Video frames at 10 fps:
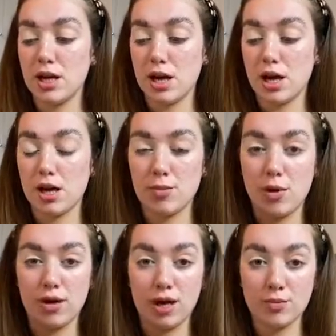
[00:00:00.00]

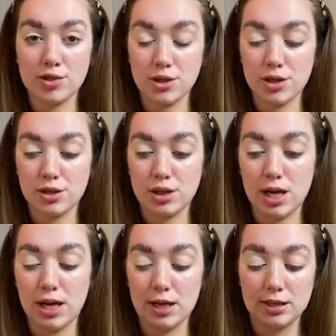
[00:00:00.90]
on Amazon,
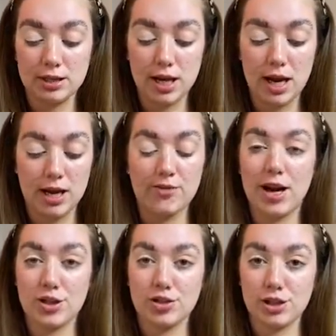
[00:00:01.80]
and I have
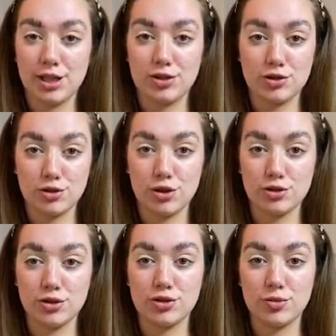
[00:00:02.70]
actually just
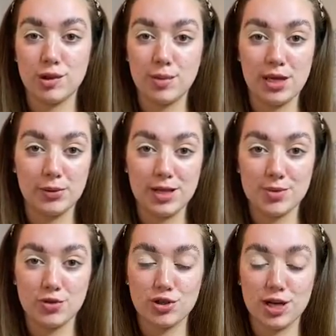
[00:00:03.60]
ordered some of the Plouise
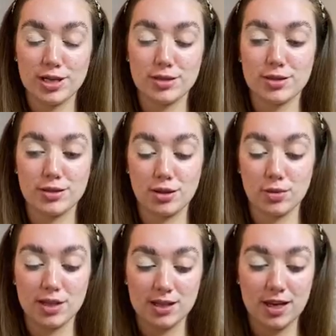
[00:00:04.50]
brushes, so I'm
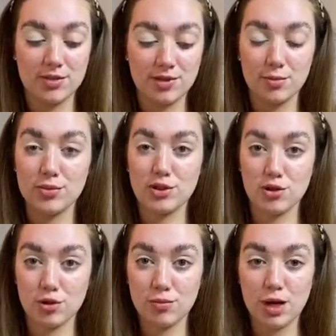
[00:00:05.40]
excited for them to
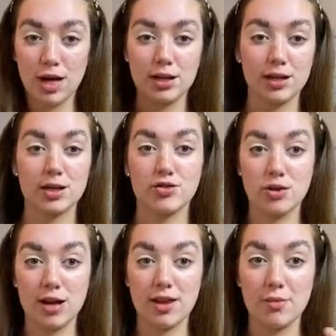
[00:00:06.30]
come and I can try
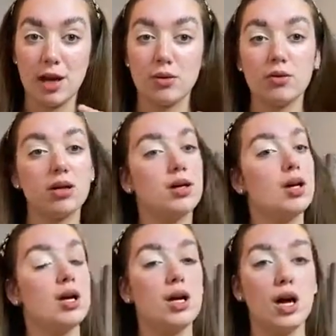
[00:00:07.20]
them out.
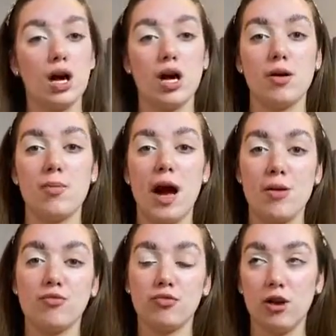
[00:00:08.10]

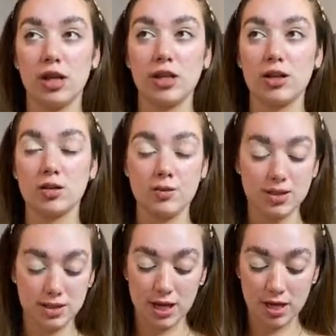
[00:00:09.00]
I'm really going to
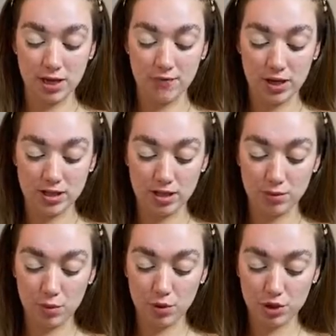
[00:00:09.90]
start investing in my
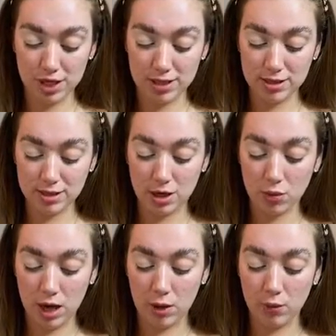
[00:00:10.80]
brushes, so
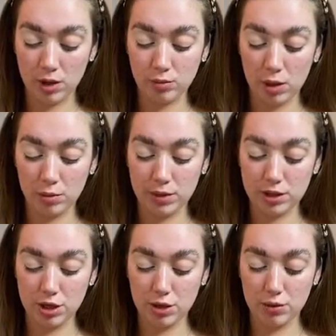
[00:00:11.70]
I will probably
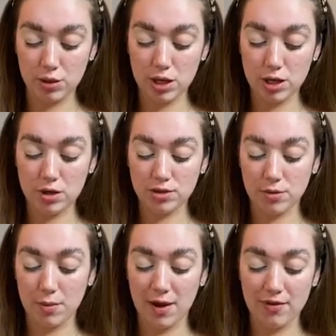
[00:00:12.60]
do some of
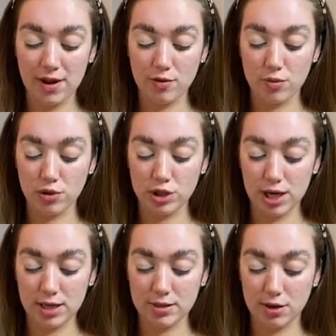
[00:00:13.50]
my favourite
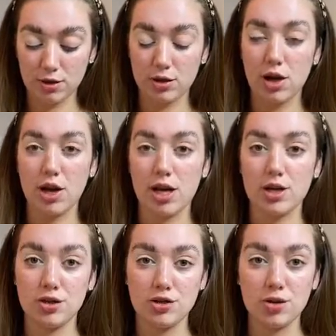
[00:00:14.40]
brushes on a
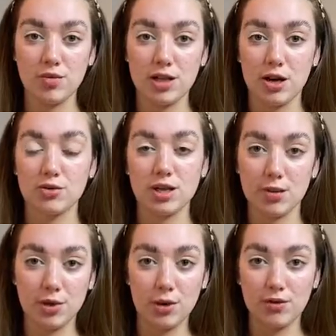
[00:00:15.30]
YouTube video, so let me
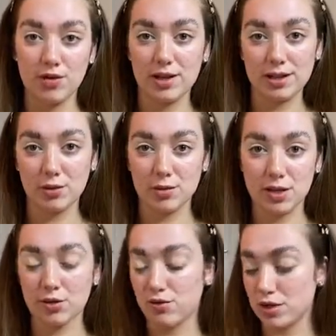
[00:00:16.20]
know if you think that would be a
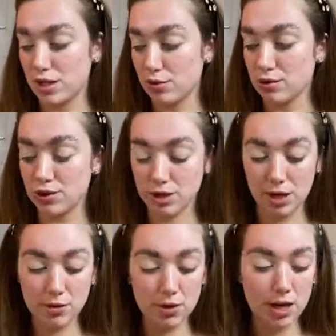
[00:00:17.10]
good video to
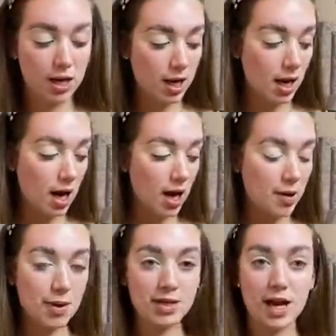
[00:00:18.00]
do.
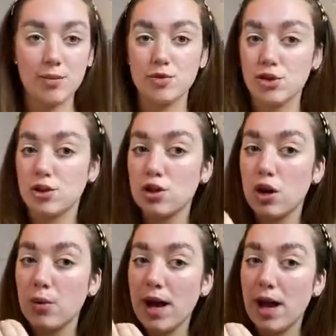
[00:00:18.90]
And yeah, I'm just going to
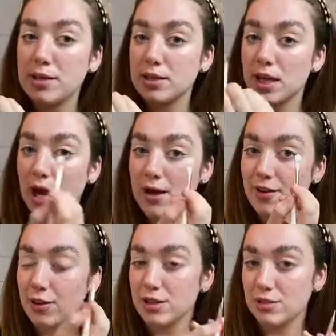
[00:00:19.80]
go ahead and carve
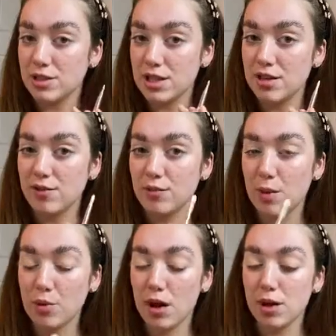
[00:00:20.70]
out the underneath of my
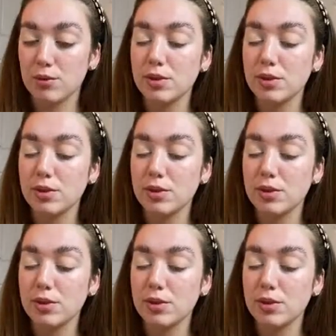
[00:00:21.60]
brow.